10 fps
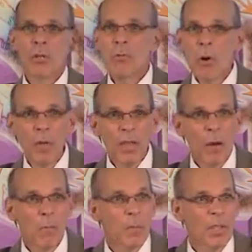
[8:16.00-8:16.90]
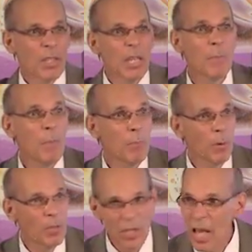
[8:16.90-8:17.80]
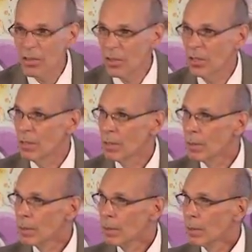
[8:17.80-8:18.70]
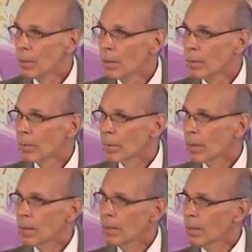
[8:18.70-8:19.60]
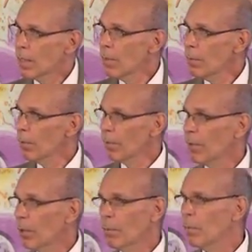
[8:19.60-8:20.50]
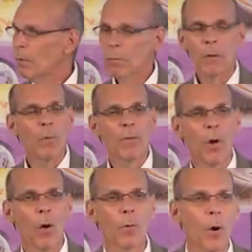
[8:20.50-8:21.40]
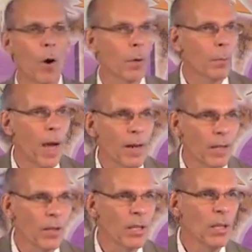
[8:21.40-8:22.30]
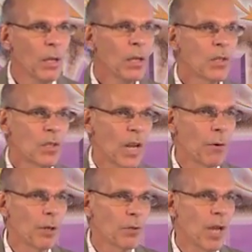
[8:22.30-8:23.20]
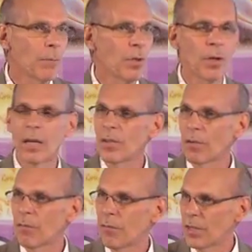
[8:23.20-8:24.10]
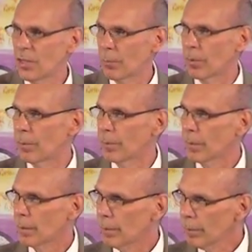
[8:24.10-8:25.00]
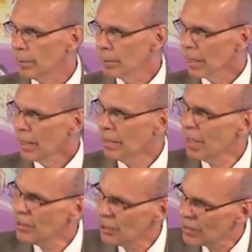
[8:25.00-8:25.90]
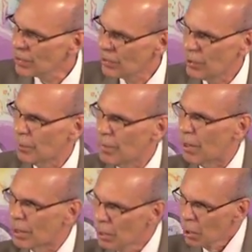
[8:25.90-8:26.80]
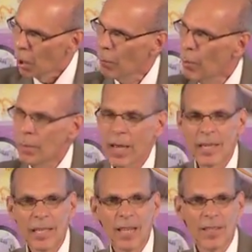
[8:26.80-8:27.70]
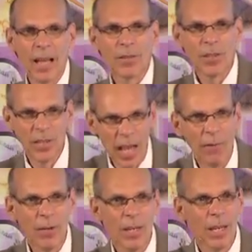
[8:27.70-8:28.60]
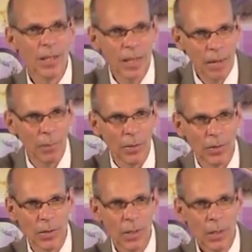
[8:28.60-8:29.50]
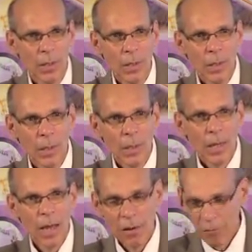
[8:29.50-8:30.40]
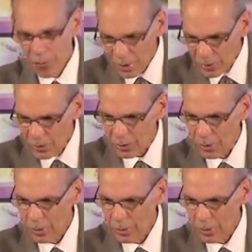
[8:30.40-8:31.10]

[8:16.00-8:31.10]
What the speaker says: Do you know that woman's demon possessed? We would have automatically stereotyped her as unfixable. And yet Jesus took Mary, a woman that He cast out 7 demons, and fixed her.